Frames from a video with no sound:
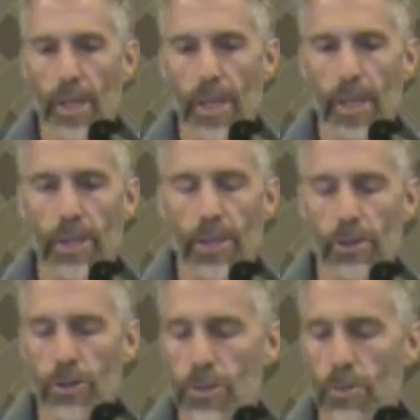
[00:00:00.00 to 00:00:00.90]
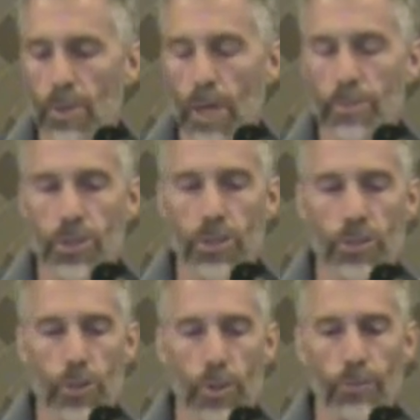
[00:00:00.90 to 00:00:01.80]
And here are some
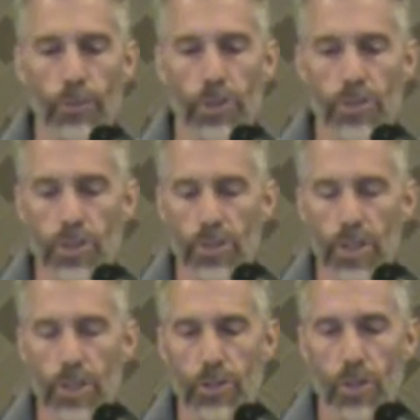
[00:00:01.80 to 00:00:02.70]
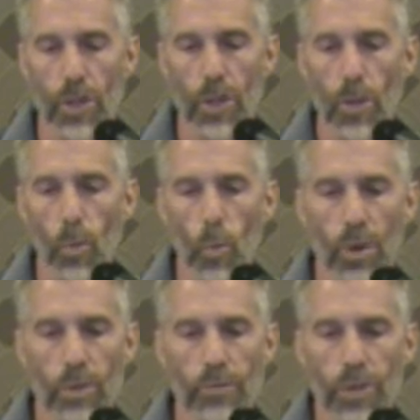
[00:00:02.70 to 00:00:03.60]
compositions. So here, for instance, is
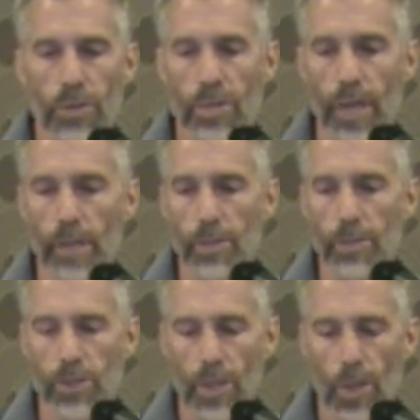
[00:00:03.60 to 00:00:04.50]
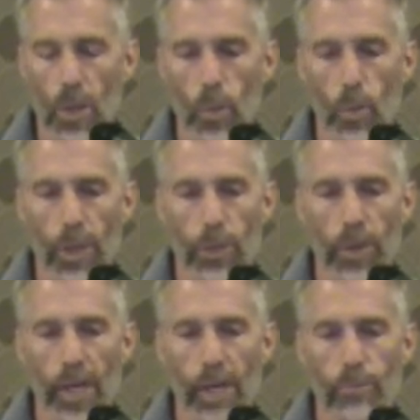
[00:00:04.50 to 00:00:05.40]
one of the assignments where
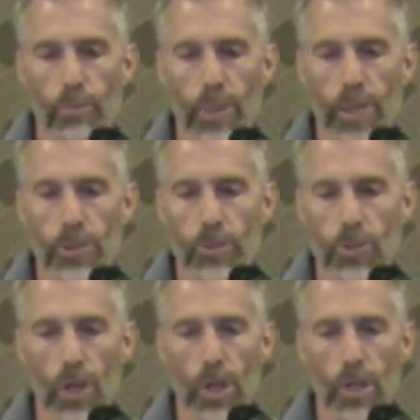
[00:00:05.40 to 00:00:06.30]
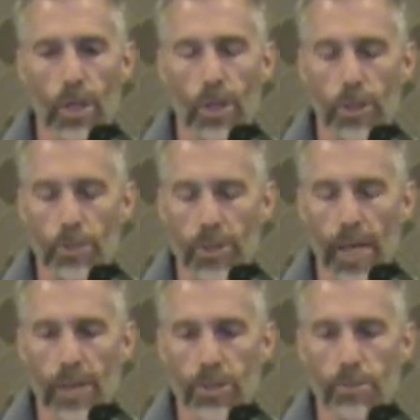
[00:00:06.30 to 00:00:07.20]
we have, as you saw, the
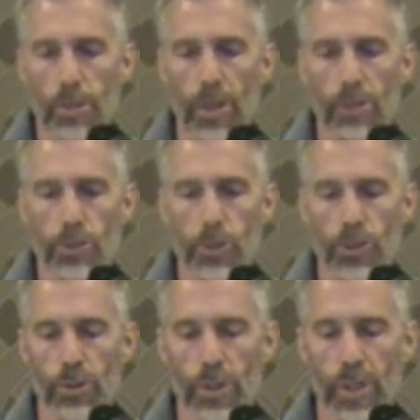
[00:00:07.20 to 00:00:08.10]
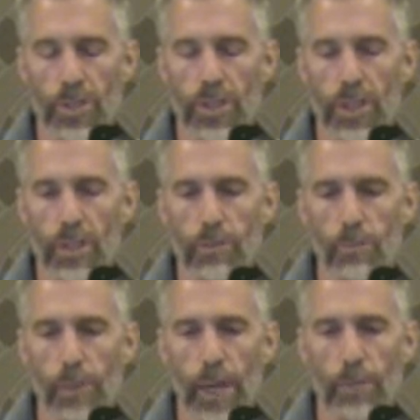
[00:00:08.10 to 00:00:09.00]
potassium particles, which are indicative of
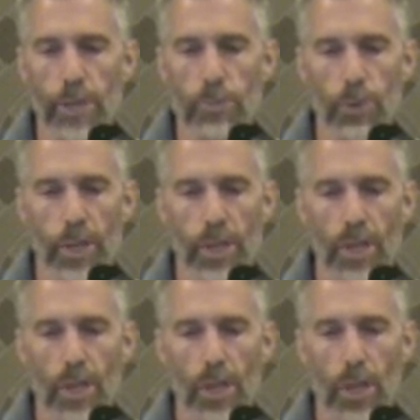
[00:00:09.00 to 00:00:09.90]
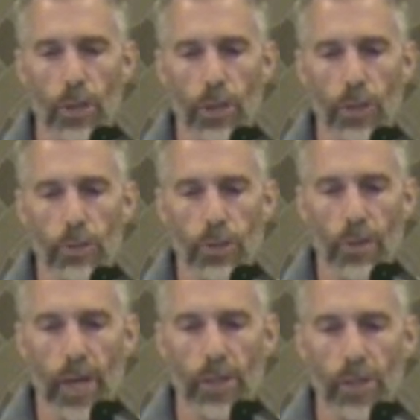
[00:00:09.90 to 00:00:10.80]
biomass burning, are a huge
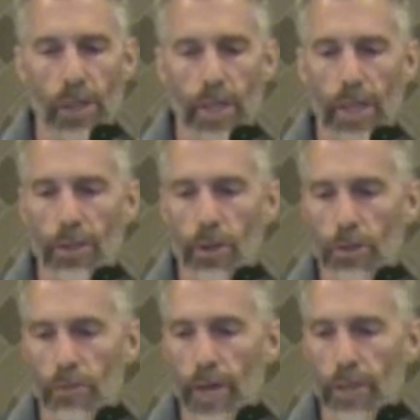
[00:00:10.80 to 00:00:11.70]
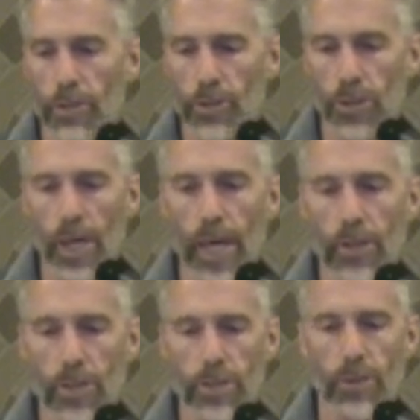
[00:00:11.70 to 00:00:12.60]
factor, and the other factors are
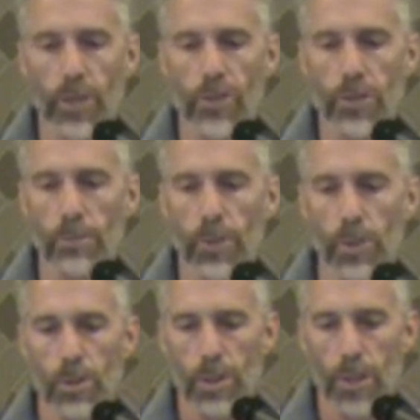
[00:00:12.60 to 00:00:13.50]
not. So that's a very simple